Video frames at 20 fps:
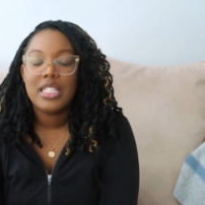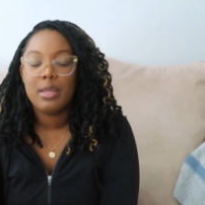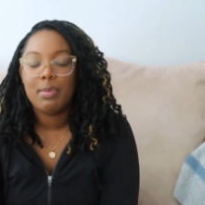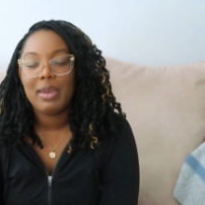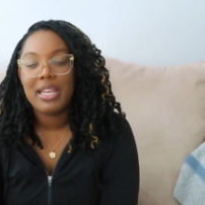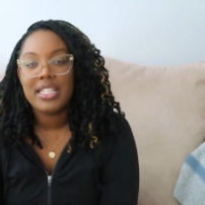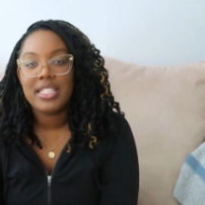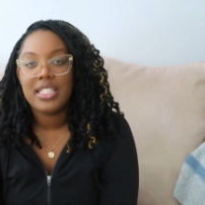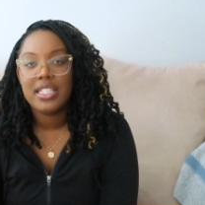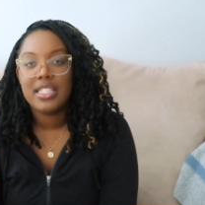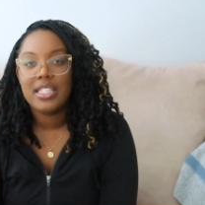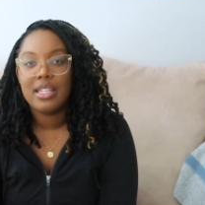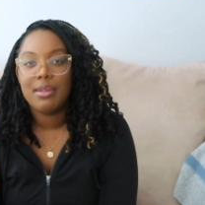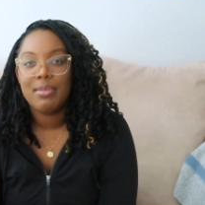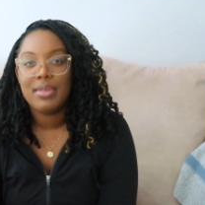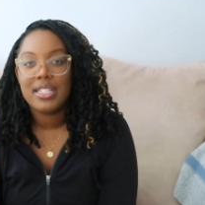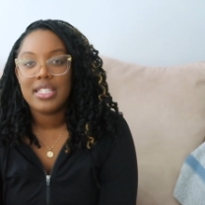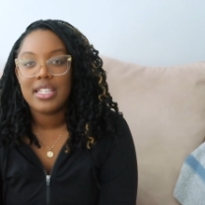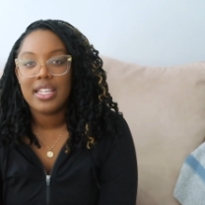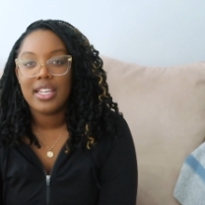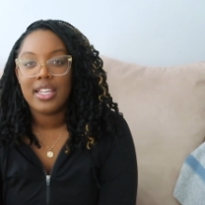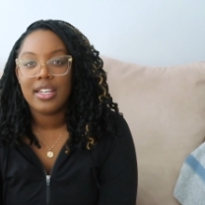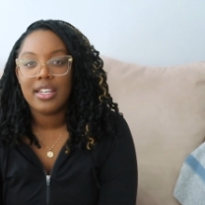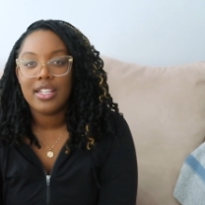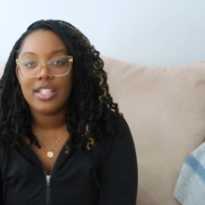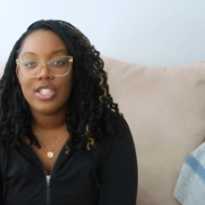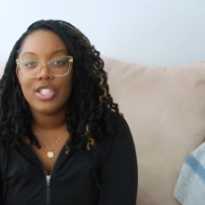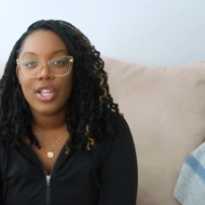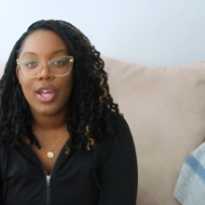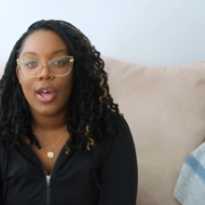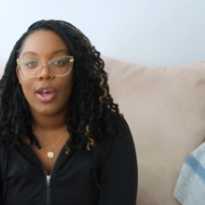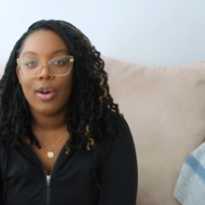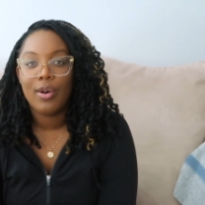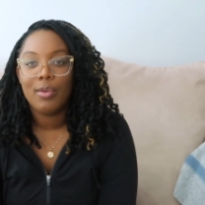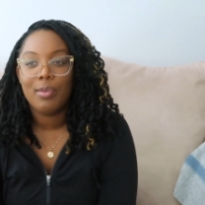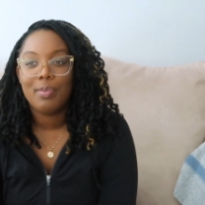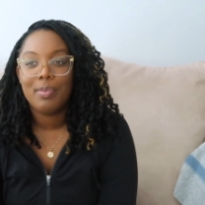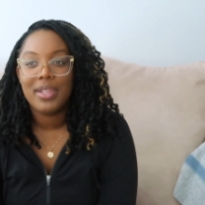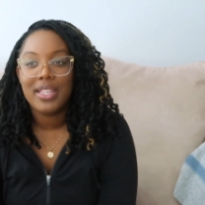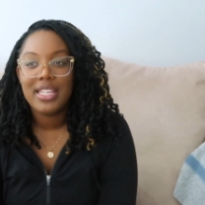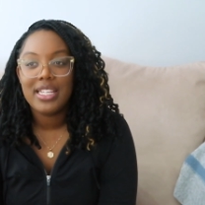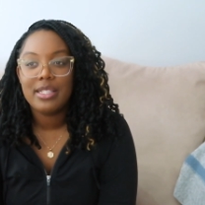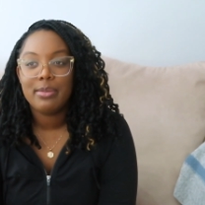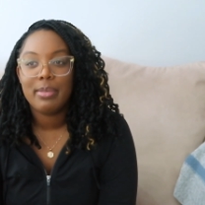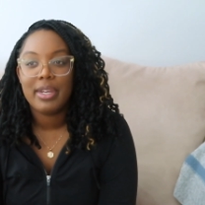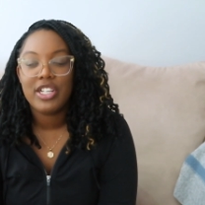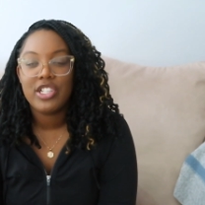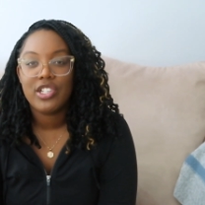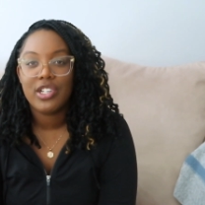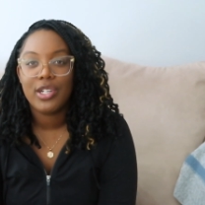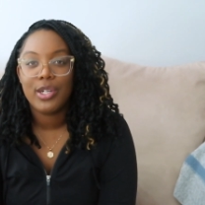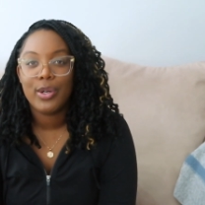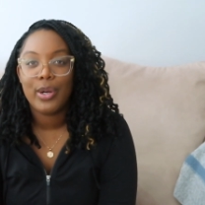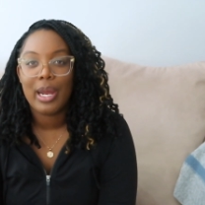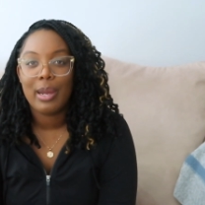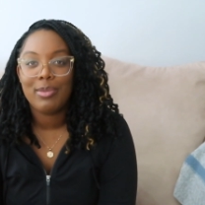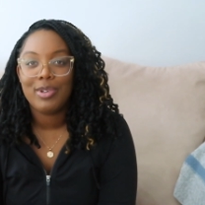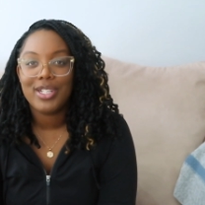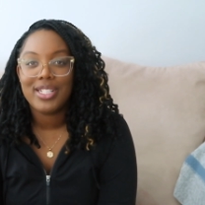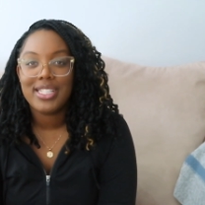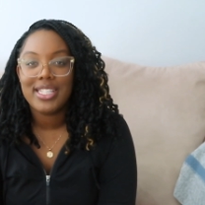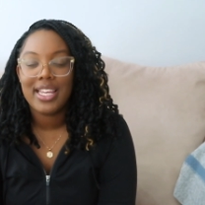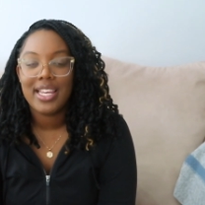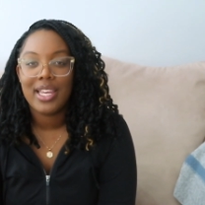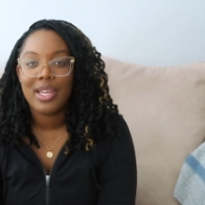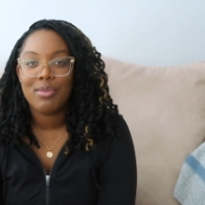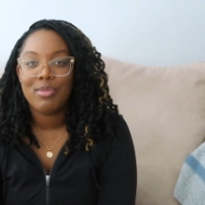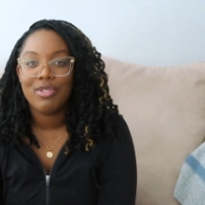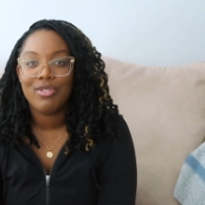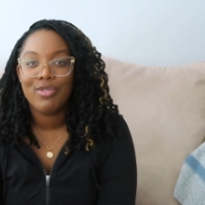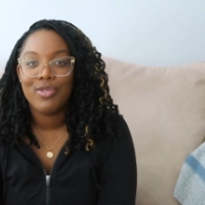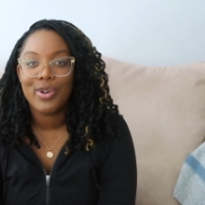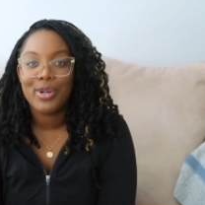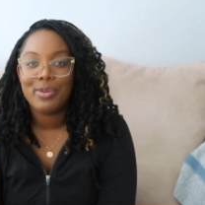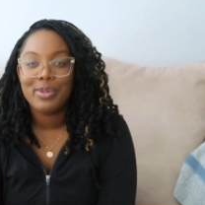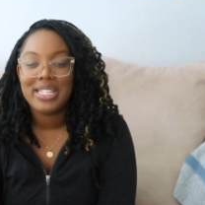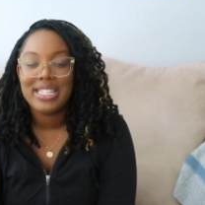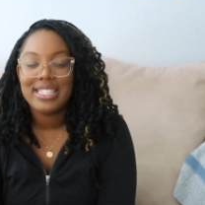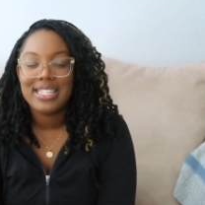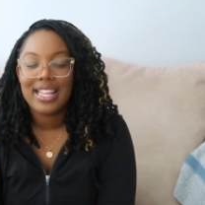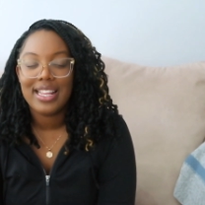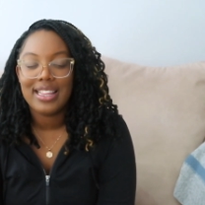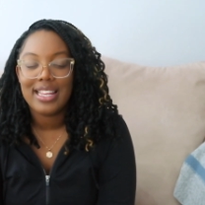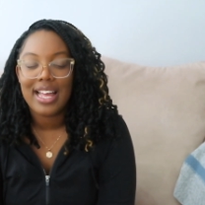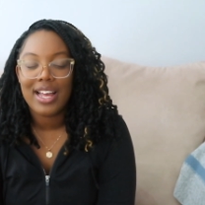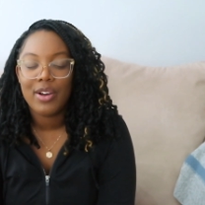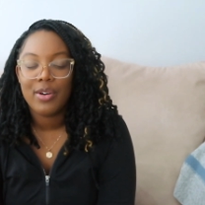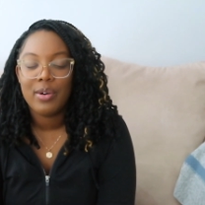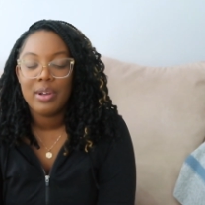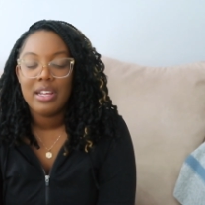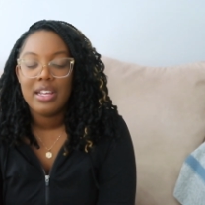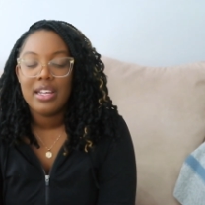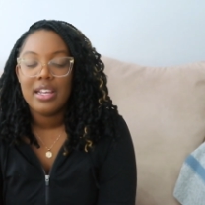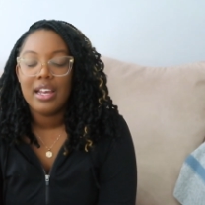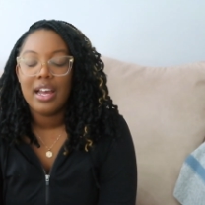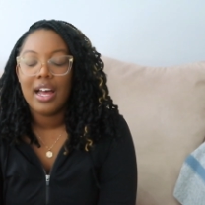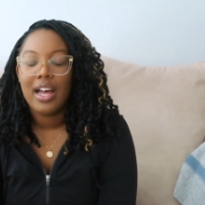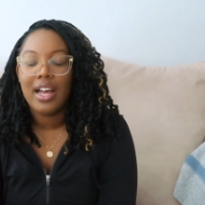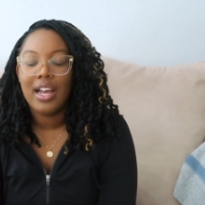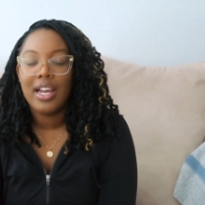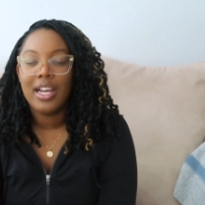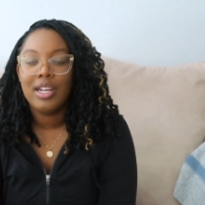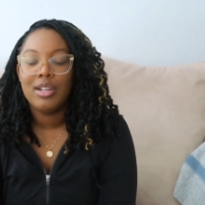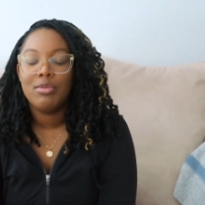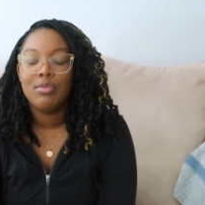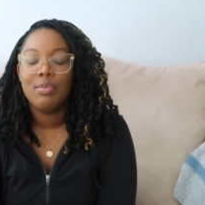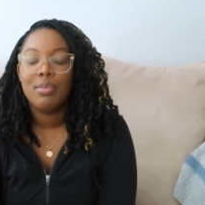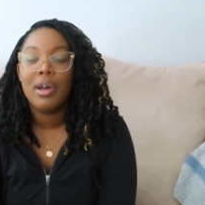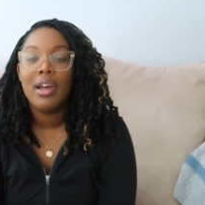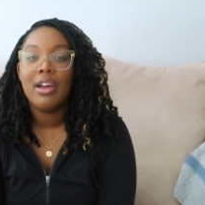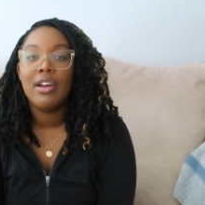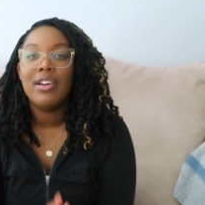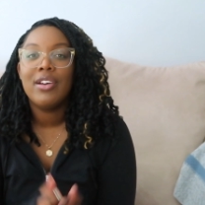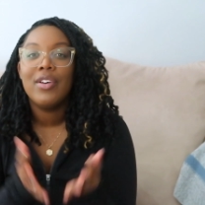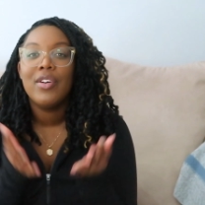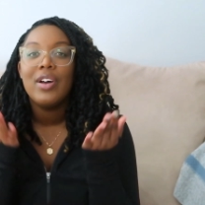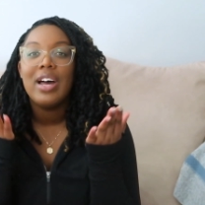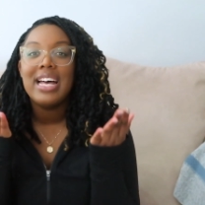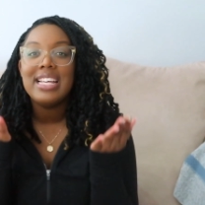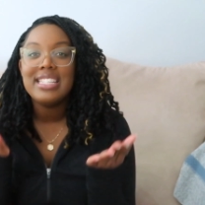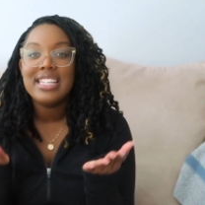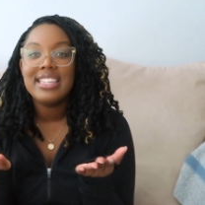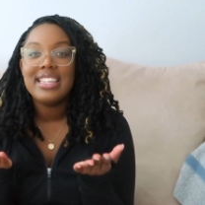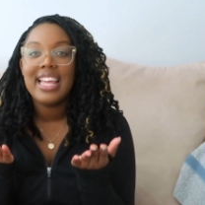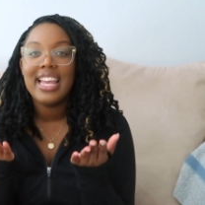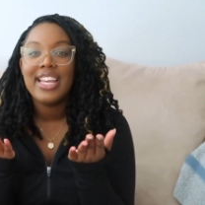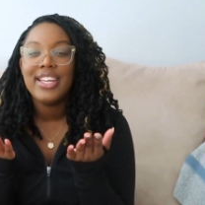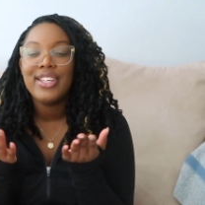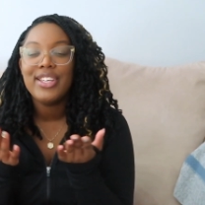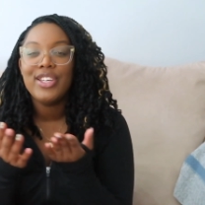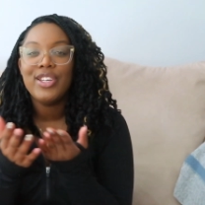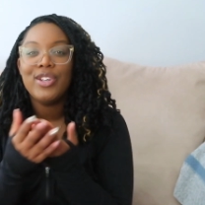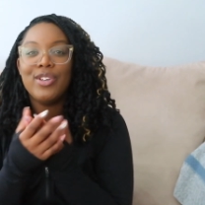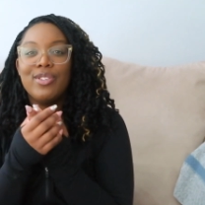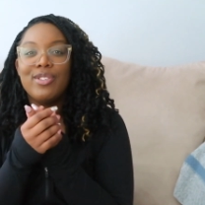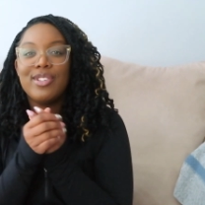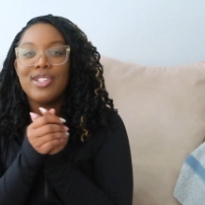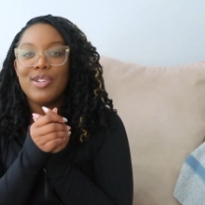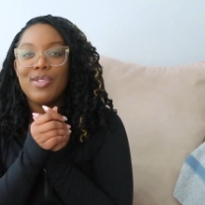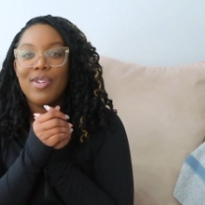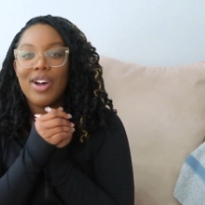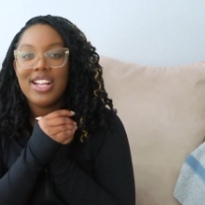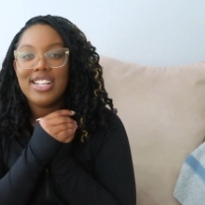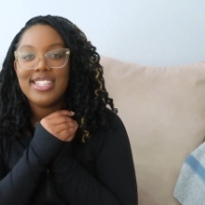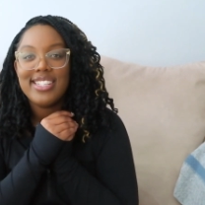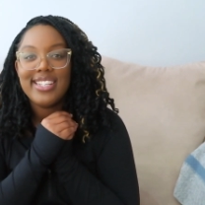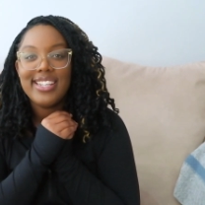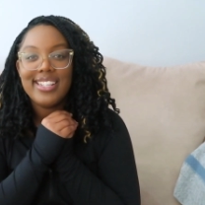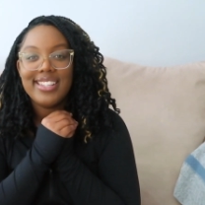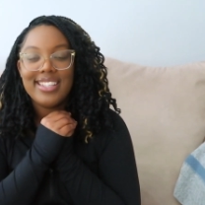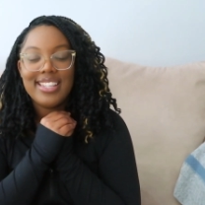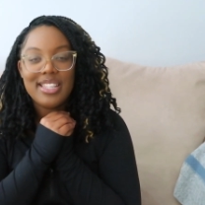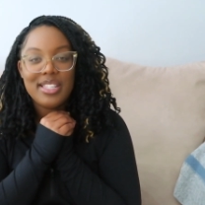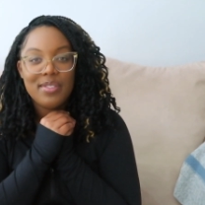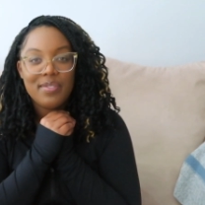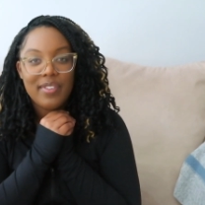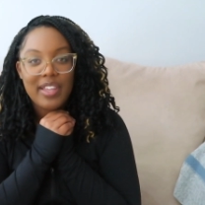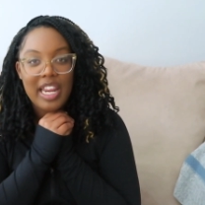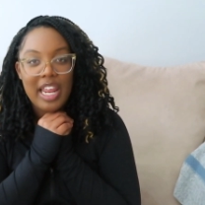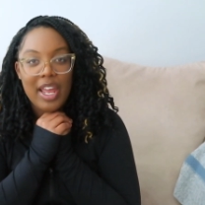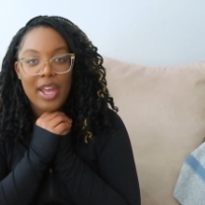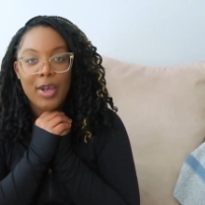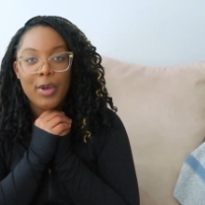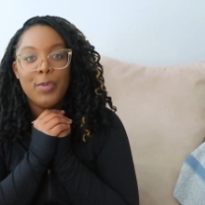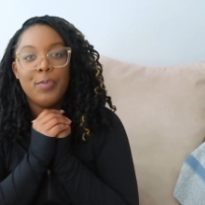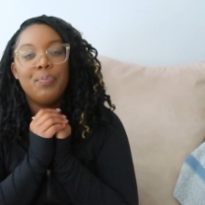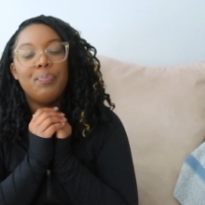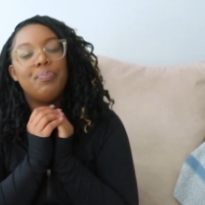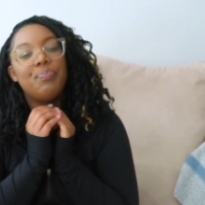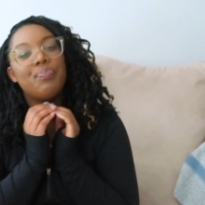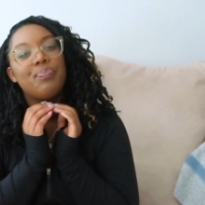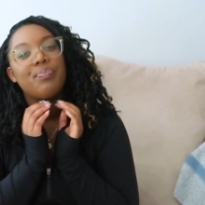space is limited so please make sure to grab your ticket before we sell out um, but as a thank you to watching this video